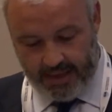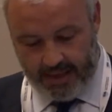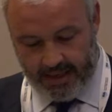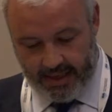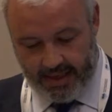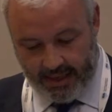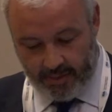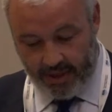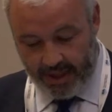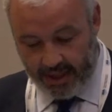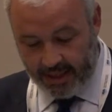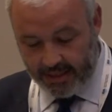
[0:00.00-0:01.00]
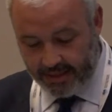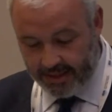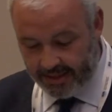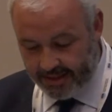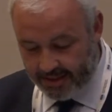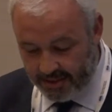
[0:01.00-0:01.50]
I will
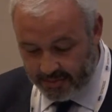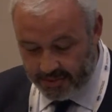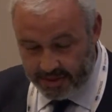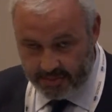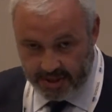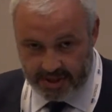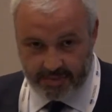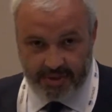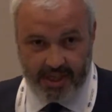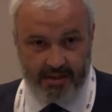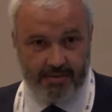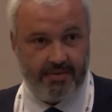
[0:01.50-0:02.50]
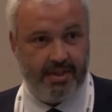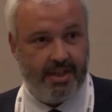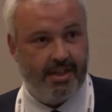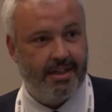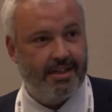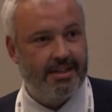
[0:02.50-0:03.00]
deliver the speech on behalf of
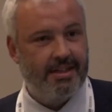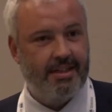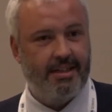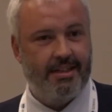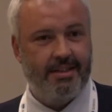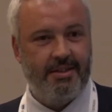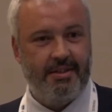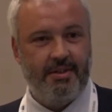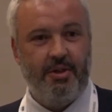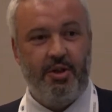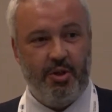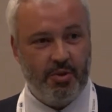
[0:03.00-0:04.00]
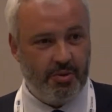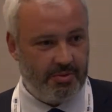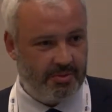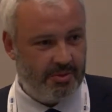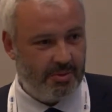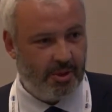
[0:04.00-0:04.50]
the new
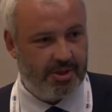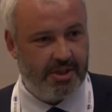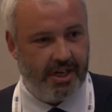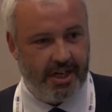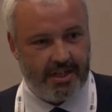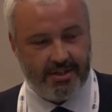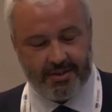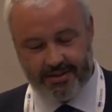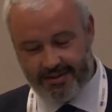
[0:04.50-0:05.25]
Water Director.